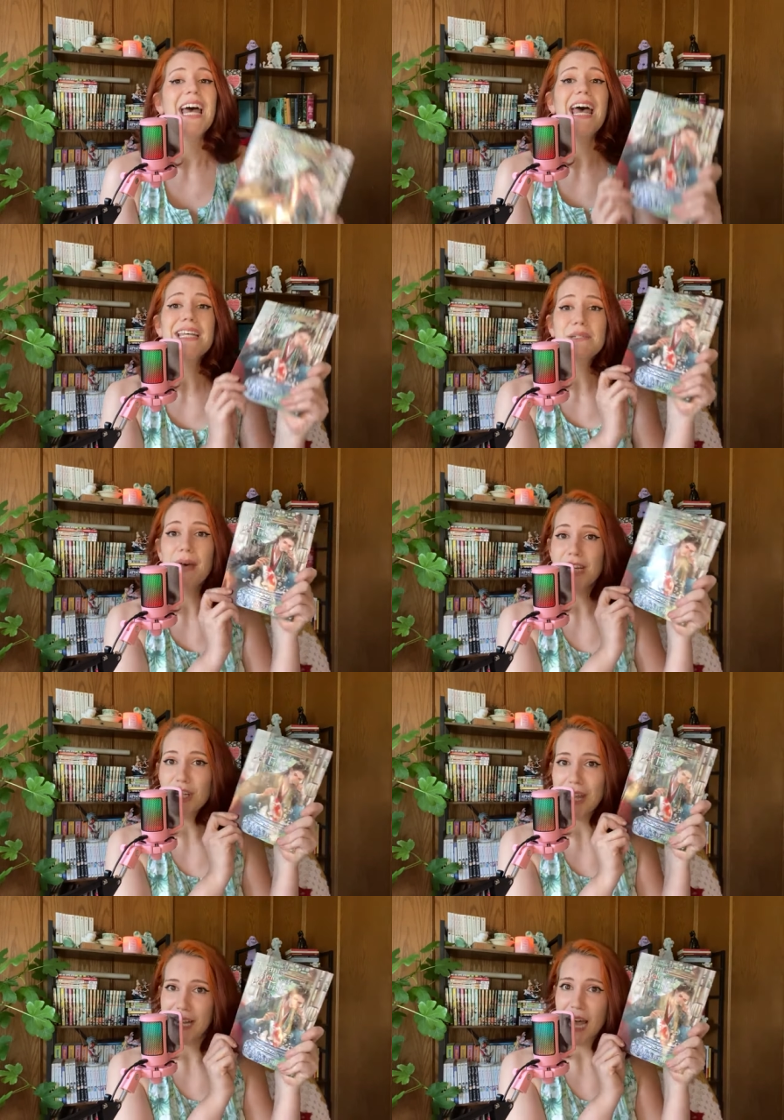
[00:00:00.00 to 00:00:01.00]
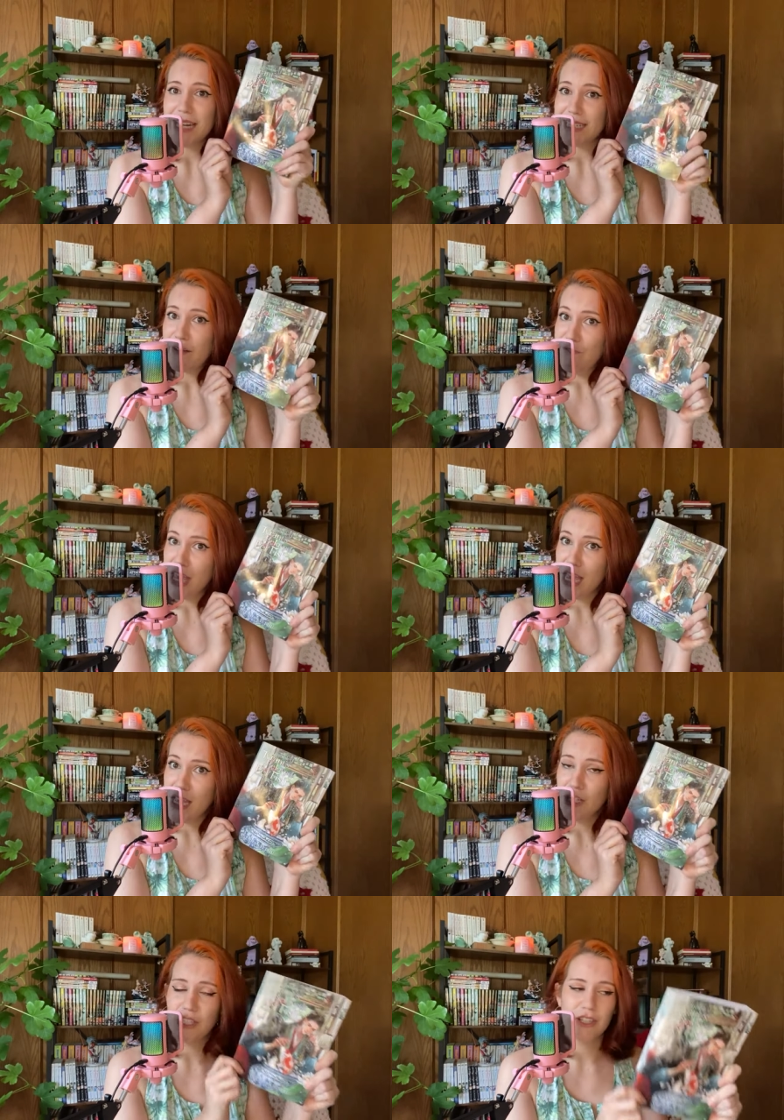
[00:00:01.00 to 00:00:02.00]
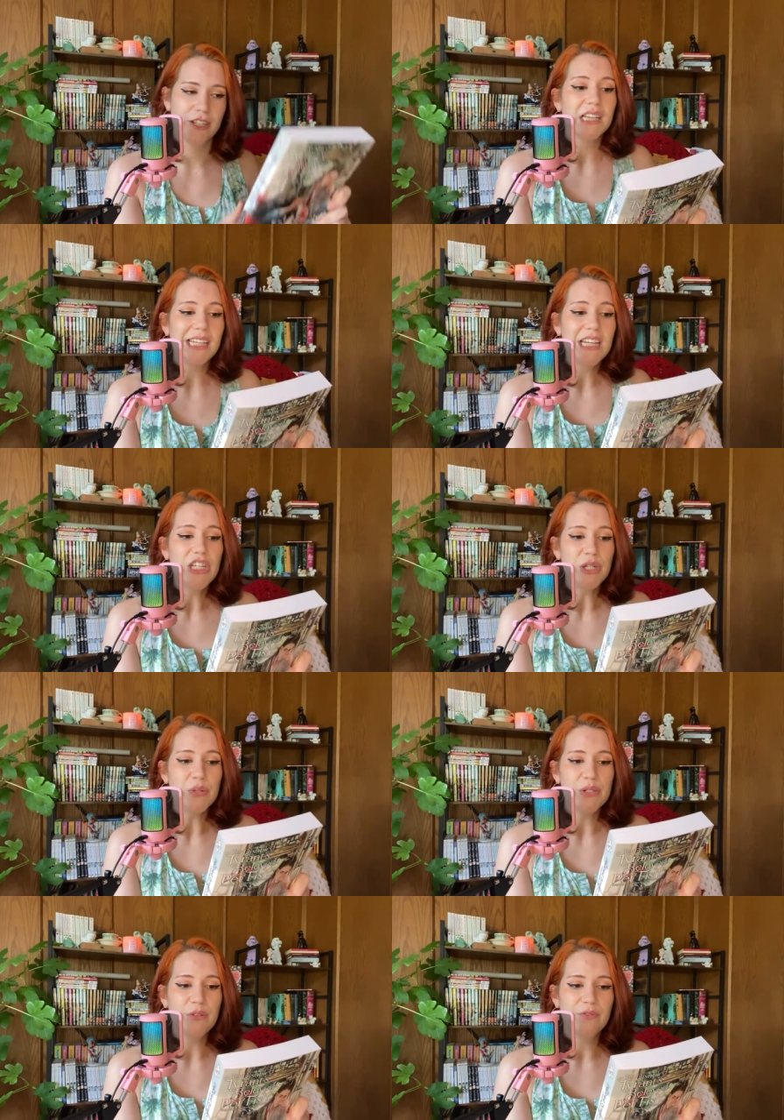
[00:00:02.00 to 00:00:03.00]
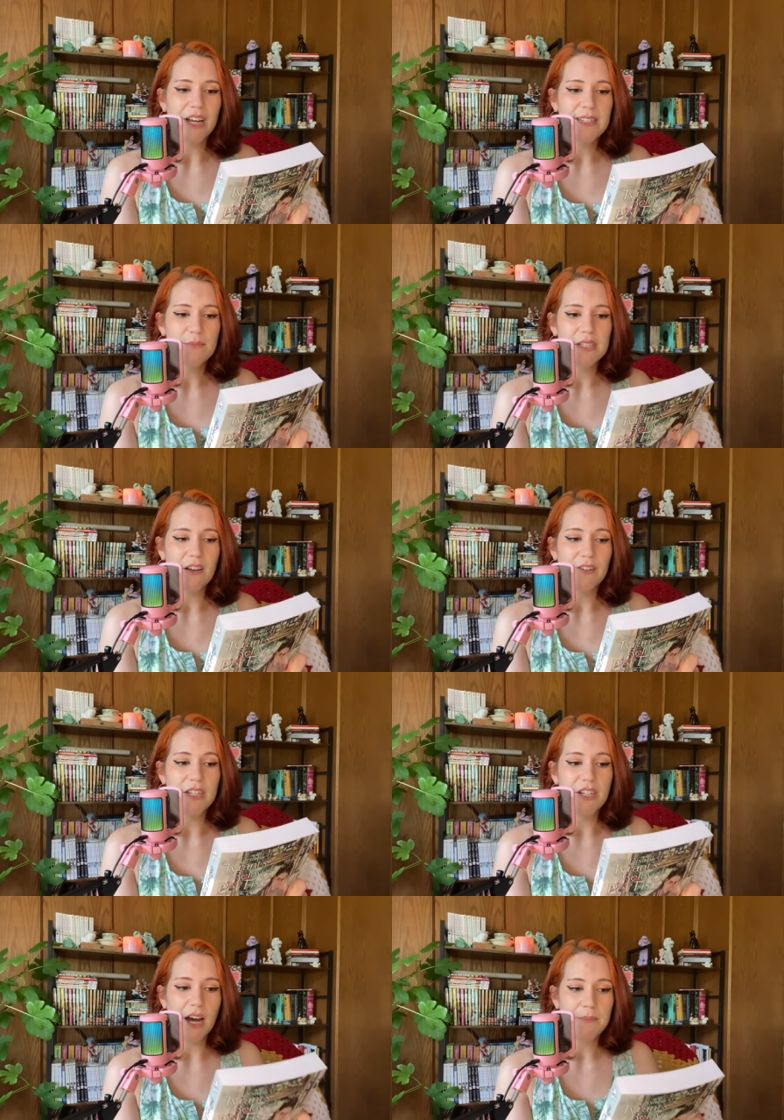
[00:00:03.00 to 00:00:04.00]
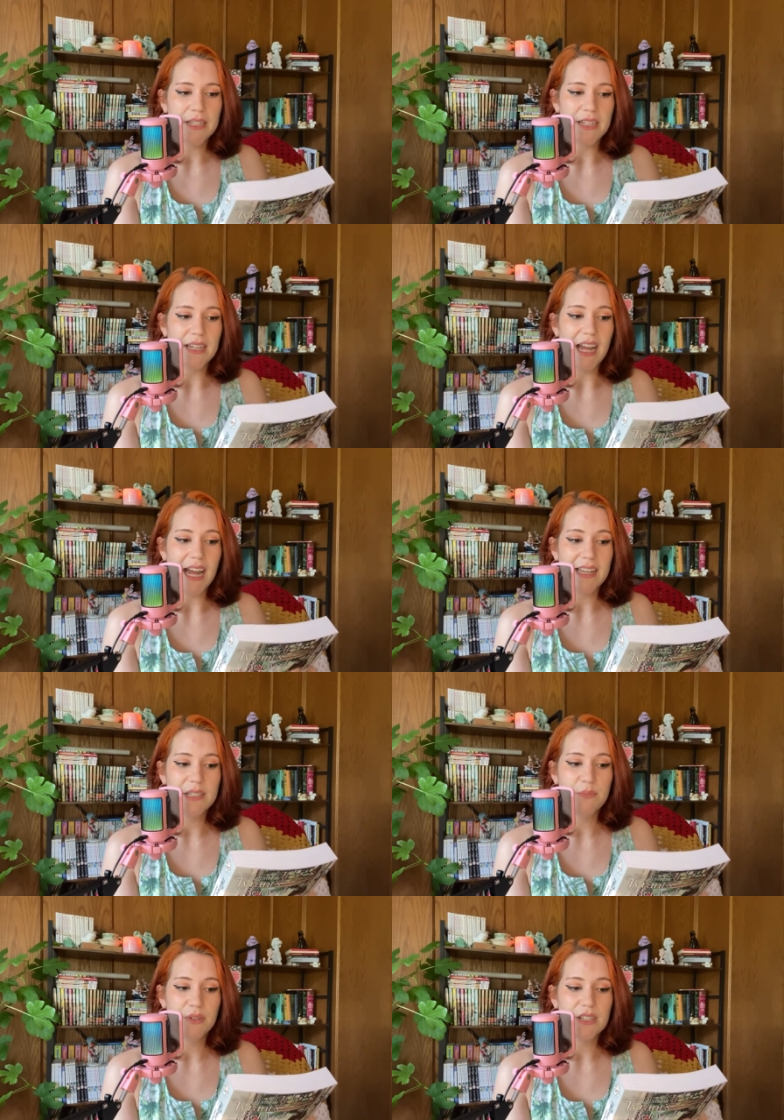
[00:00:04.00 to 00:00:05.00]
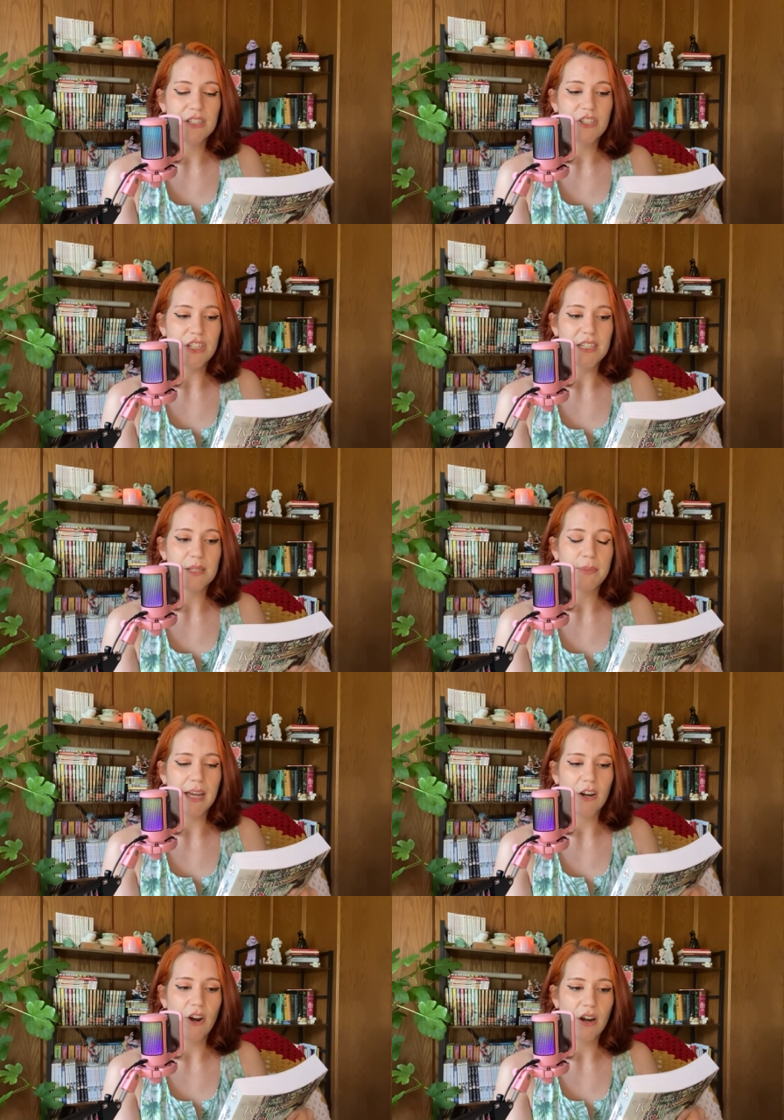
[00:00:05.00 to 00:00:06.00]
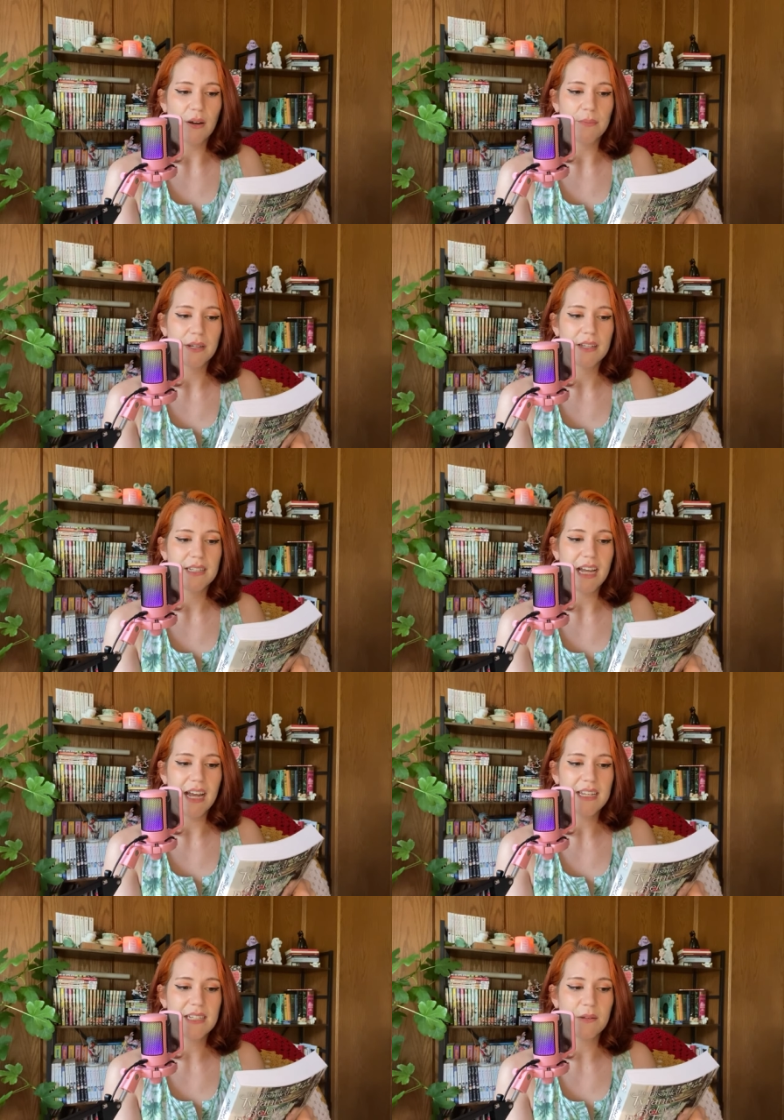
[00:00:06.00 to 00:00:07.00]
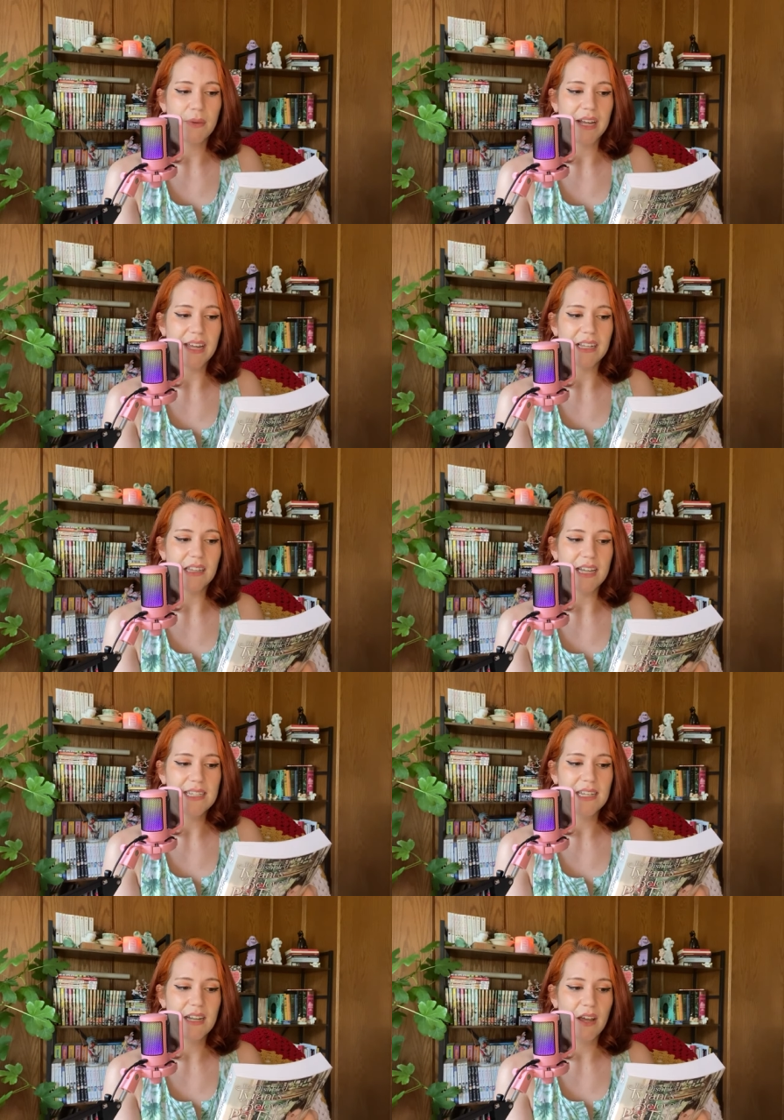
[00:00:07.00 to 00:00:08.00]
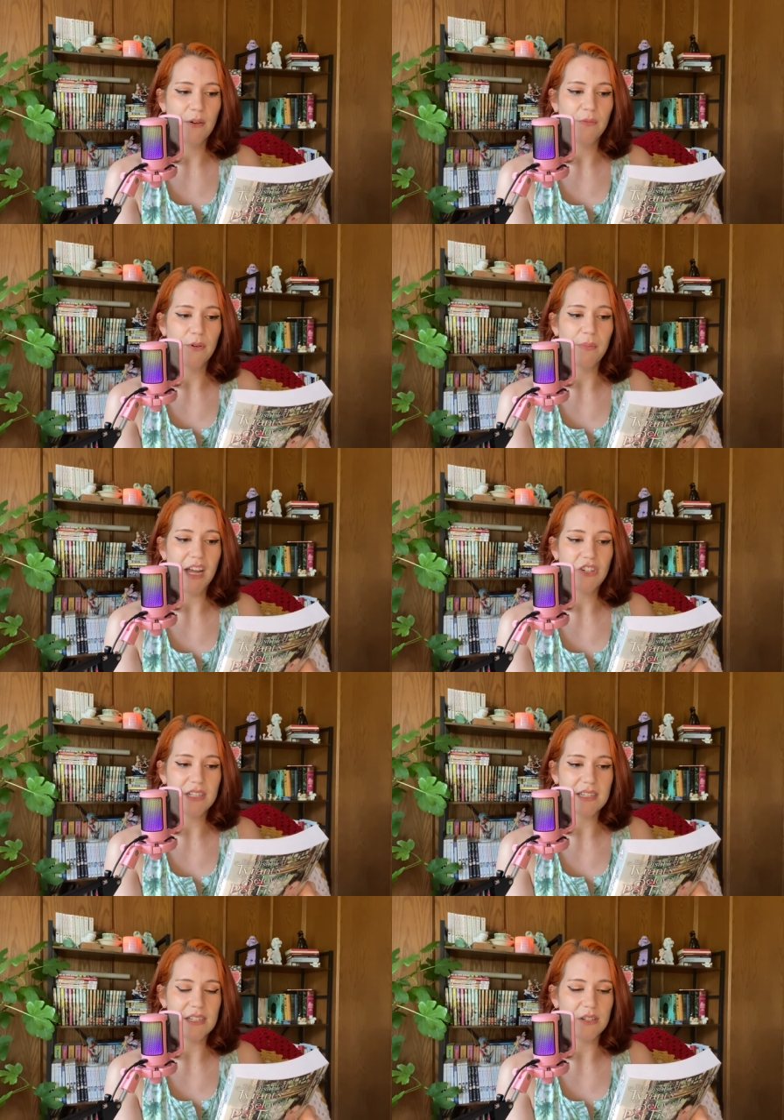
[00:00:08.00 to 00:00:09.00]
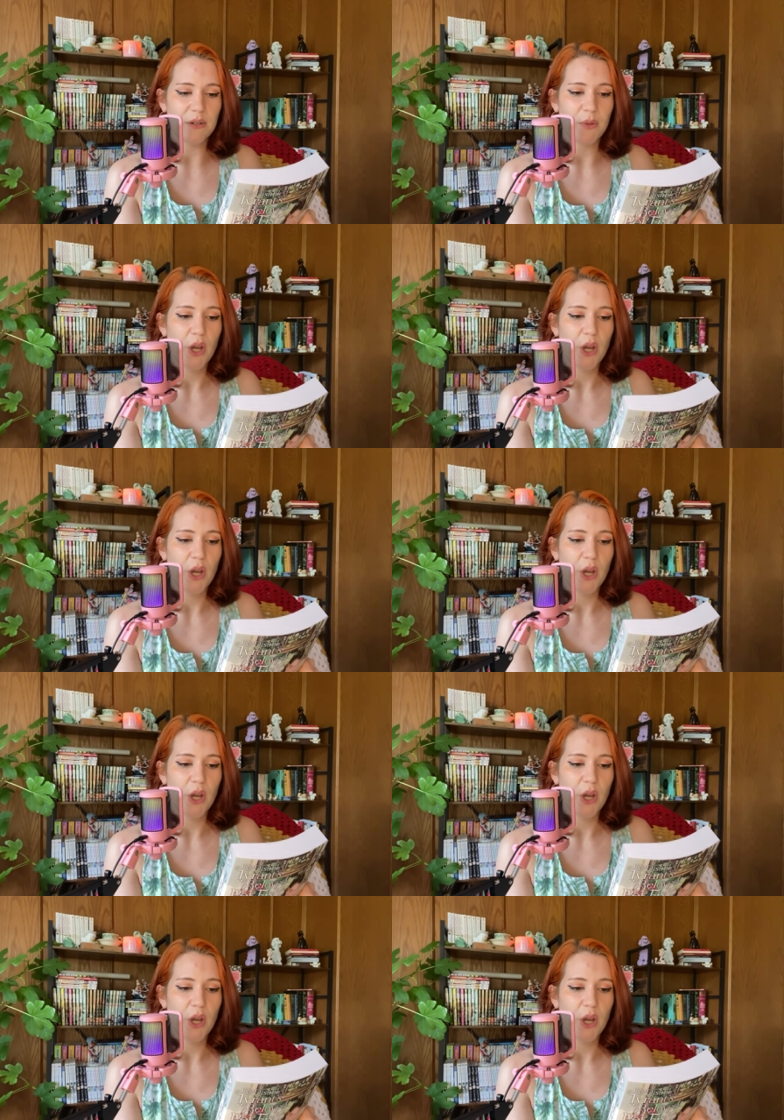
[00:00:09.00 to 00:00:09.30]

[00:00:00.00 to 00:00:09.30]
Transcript: especially not as a fish. Lee Yu soon finds himself adopted as Prince Jing's pet carp, tasked by a less than helpful magic system